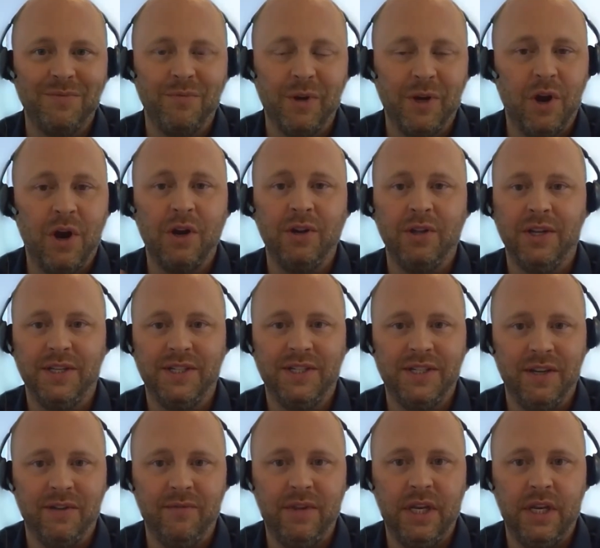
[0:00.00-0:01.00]
regardless
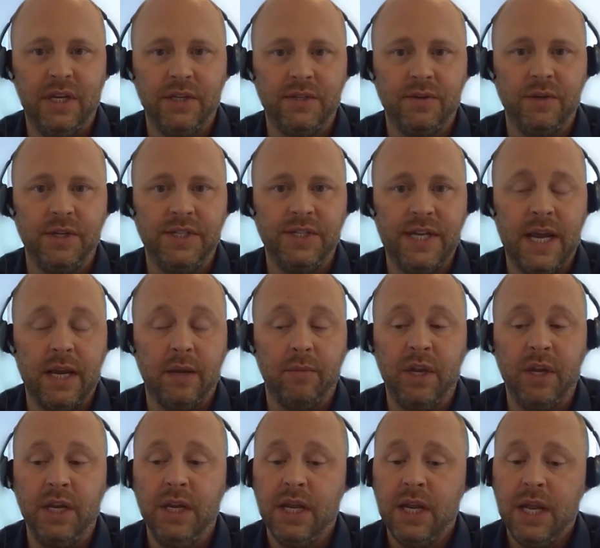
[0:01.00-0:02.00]
of the industry
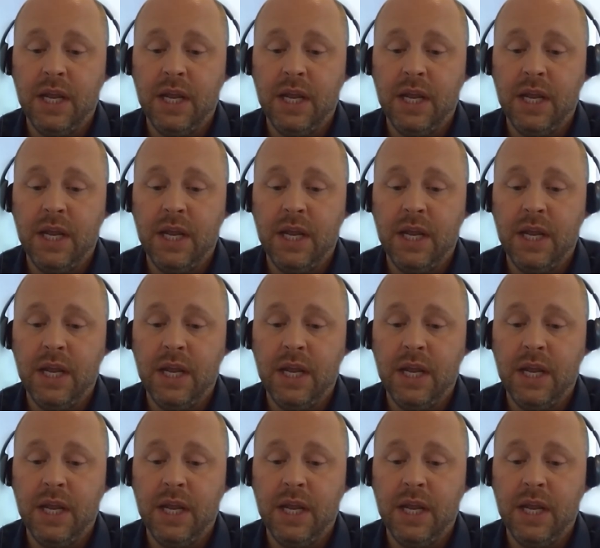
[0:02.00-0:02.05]
segment,